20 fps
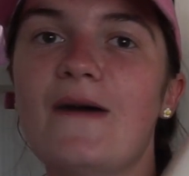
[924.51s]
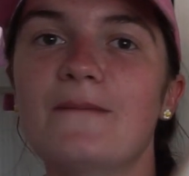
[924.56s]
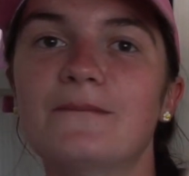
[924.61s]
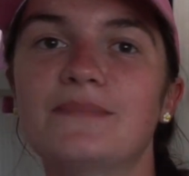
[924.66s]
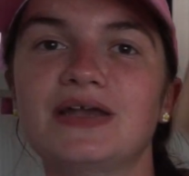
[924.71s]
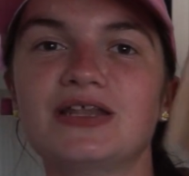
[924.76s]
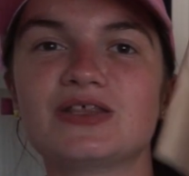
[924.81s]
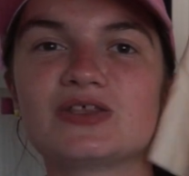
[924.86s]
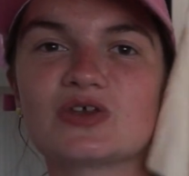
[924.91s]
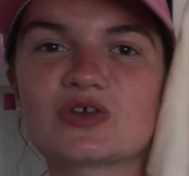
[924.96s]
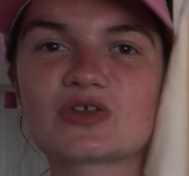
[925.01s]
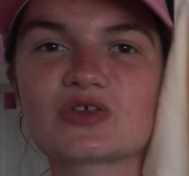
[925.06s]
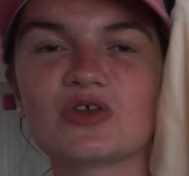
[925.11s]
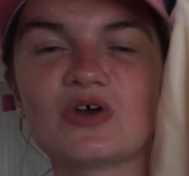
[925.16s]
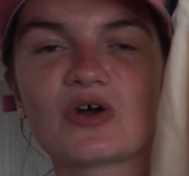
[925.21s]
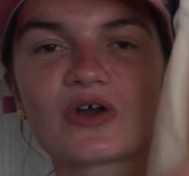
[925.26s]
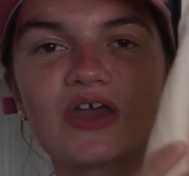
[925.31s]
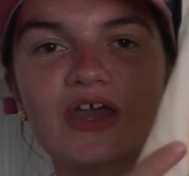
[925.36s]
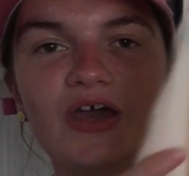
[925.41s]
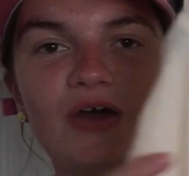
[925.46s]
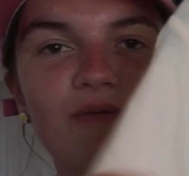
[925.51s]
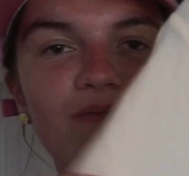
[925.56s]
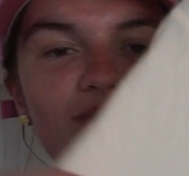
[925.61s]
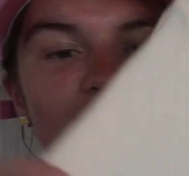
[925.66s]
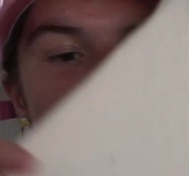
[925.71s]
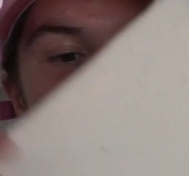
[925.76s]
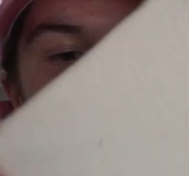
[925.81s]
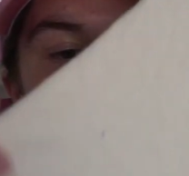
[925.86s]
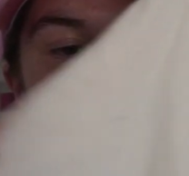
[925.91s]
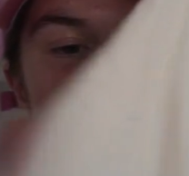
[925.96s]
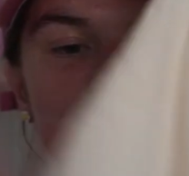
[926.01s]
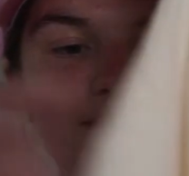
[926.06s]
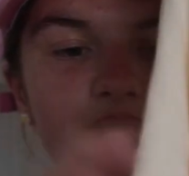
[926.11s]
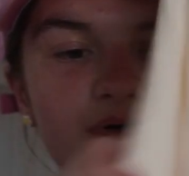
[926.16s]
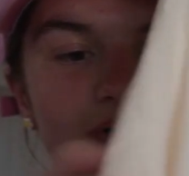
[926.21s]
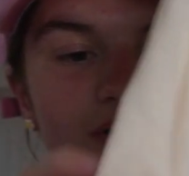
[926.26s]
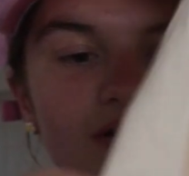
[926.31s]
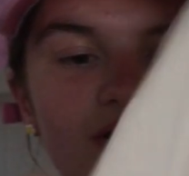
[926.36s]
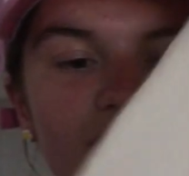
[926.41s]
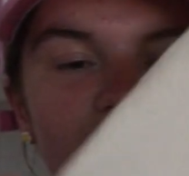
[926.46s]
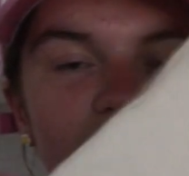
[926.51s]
but it's just so cute, so simple.